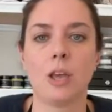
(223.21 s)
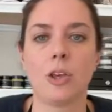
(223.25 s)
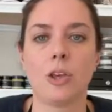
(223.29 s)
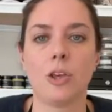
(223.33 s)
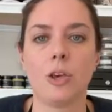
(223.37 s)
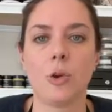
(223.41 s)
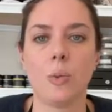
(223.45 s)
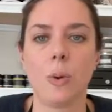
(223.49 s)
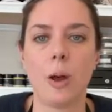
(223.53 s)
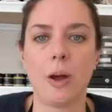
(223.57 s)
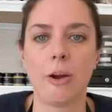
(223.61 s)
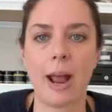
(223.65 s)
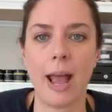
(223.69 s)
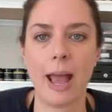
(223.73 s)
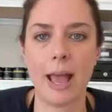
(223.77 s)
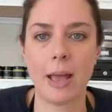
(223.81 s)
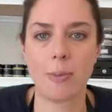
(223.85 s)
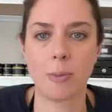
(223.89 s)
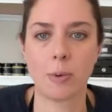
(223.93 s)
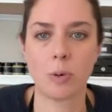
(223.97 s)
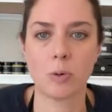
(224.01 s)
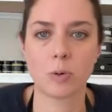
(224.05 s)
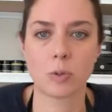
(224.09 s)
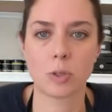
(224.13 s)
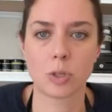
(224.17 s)
you are
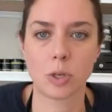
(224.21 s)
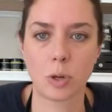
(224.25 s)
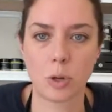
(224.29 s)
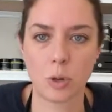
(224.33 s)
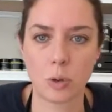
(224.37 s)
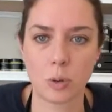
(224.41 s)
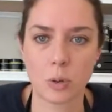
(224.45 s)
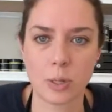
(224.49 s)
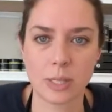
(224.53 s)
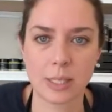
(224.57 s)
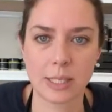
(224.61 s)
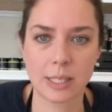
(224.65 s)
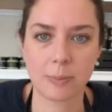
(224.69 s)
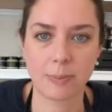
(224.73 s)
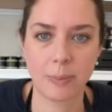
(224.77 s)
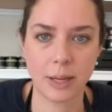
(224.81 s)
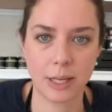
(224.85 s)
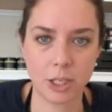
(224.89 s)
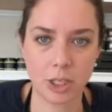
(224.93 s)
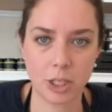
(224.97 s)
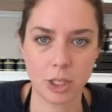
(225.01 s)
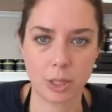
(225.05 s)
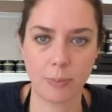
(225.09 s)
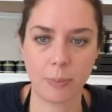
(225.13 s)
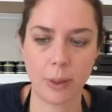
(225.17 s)
able to
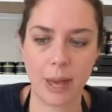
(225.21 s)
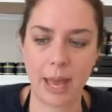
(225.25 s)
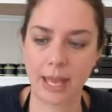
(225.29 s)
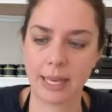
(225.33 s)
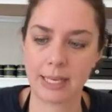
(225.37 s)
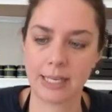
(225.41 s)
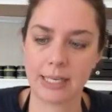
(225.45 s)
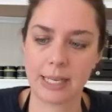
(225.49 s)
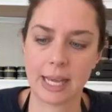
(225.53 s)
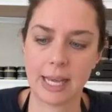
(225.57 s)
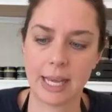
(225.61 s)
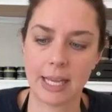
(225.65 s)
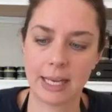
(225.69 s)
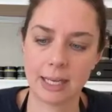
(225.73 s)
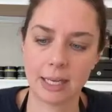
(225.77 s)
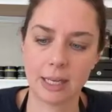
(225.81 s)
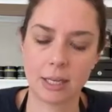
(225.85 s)
smudge the paint